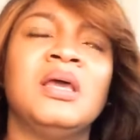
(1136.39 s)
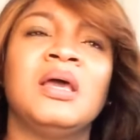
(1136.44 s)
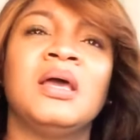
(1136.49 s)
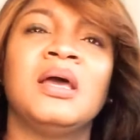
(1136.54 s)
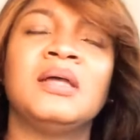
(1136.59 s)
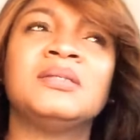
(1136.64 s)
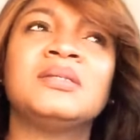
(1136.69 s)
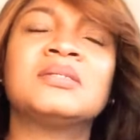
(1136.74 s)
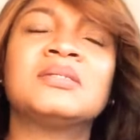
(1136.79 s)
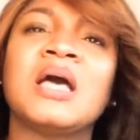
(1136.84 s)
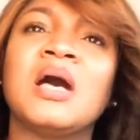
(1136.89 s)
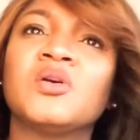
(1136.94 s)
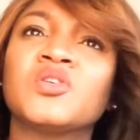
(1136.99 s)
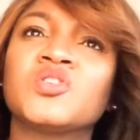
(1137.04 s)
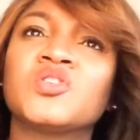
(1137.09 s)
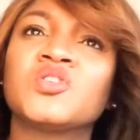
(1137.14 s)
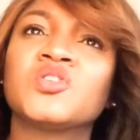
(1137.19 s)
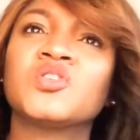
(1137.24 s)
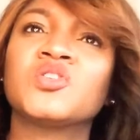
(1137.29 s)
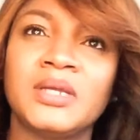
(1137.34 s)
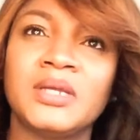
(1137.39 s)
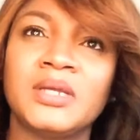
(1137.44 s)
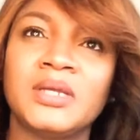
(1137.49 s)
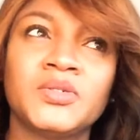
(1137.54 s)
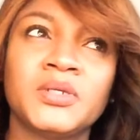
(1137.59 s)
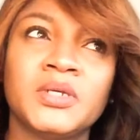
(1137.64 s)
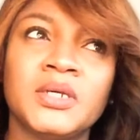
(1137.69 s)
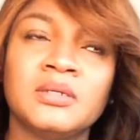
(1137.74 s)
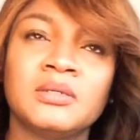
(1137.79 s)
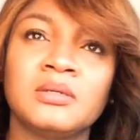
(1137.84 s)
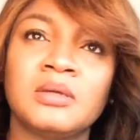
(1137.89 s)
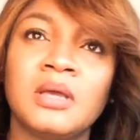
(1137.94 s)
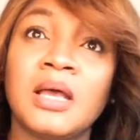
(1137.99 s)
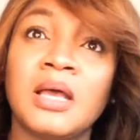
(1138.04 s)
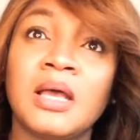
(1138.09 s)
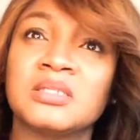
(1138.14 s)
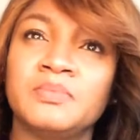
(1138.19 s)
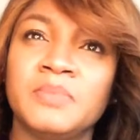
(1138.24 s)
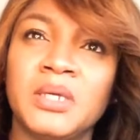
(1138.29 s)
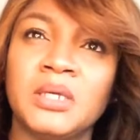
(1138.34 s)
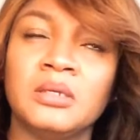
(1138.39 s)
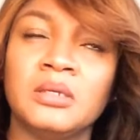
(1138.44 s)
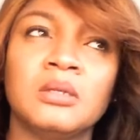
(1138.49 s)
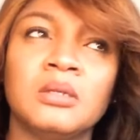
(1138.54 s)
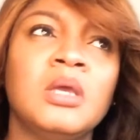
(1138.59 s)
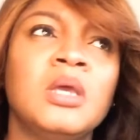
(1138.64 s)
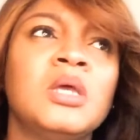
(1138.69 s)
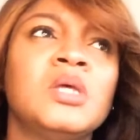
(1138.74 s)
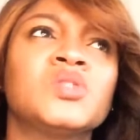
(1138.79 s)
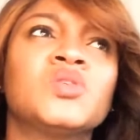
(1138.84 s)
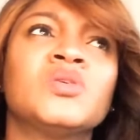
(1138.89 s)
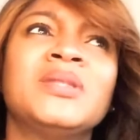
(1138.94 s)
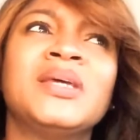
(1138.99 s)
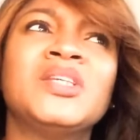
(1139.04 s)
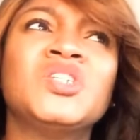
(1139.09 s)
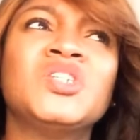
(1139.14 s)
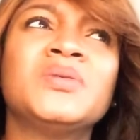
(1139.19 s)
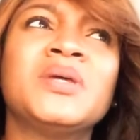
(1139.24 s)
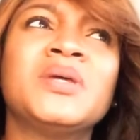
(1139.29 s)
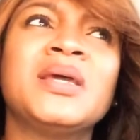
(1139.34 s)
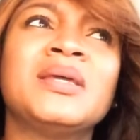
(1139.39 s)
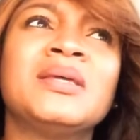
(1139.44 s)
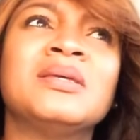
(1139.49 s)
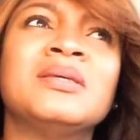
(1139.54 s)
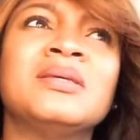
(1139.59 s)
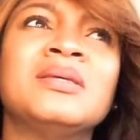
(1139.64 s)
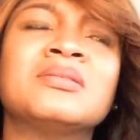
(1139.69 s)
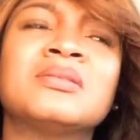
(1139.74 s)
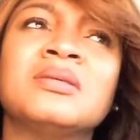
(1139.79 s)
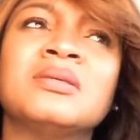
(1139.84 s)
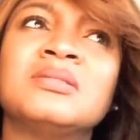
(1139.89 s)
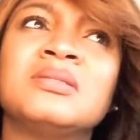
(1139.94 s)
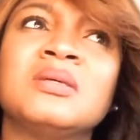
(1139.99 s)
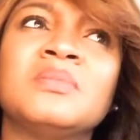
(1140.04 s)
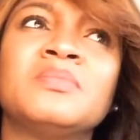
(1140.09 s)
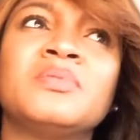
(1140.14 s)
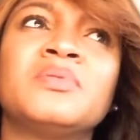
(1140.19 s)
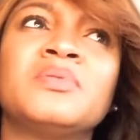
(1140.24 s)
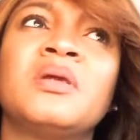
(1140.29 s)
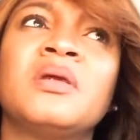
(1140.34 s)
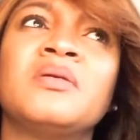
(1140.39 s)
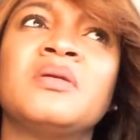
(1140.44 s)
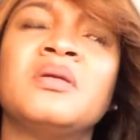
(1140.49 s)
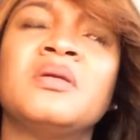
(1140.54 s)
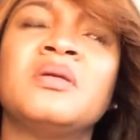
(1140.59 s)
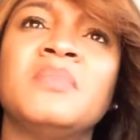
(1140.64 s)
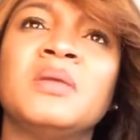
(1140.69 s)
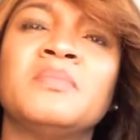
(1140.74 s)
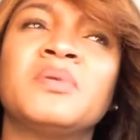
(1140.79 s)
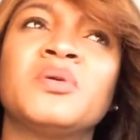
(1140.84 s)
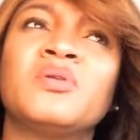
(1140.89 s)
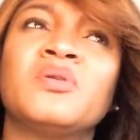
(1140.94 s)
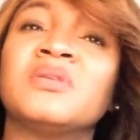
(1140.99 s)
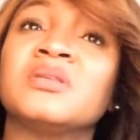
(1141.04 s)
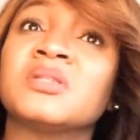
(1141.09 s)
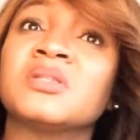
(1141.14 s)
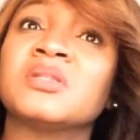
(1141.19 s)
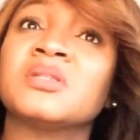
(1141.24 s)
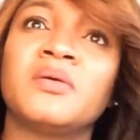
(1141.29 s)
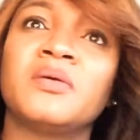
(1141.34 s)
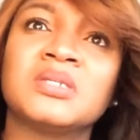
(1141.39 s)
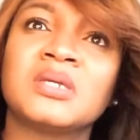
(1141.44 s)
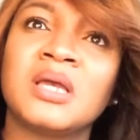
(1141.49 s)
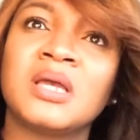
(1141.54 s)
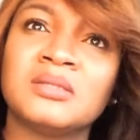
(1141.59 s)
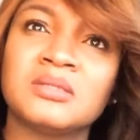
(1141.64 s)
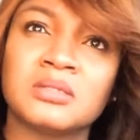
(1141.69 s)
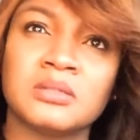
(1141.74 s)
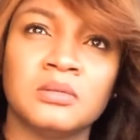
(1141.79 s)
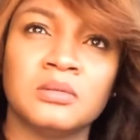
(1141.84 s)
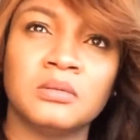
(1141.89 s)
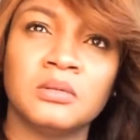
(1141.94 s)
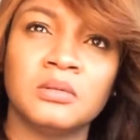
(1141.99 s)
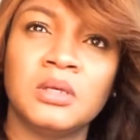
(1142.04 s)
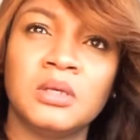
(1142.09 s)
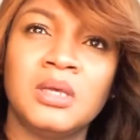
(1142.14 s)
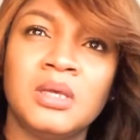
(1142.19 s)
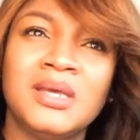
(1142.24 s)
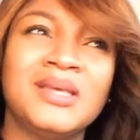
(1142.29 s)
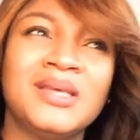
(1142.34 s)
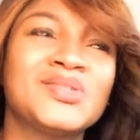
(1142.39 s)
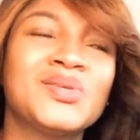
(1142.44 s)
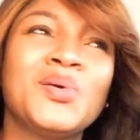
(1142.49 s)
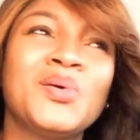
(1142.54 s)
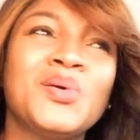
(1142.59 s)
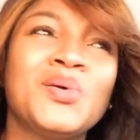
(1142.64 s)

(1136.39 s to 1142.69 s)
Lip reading: And this is how strong Nigeria has been. So Nigeria is a temporary member of the Security Council. So